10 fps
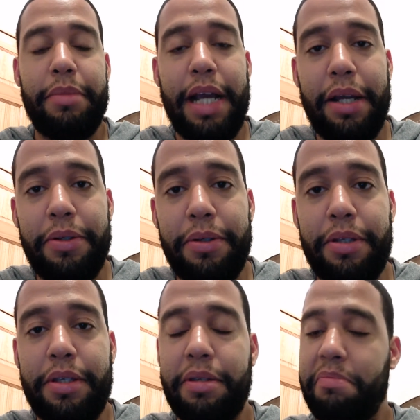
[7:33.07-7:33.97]

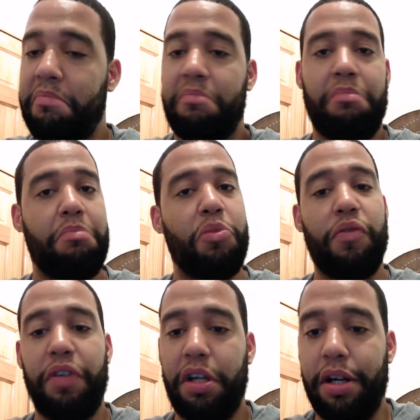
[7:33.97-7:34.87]
titles.
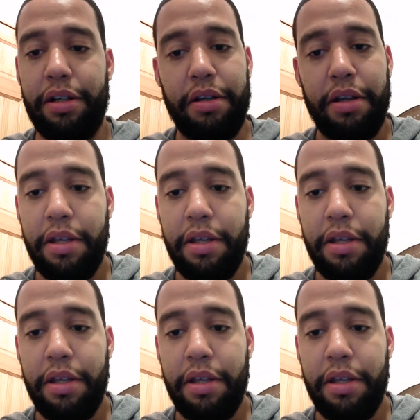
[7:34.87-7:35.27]
Moving on.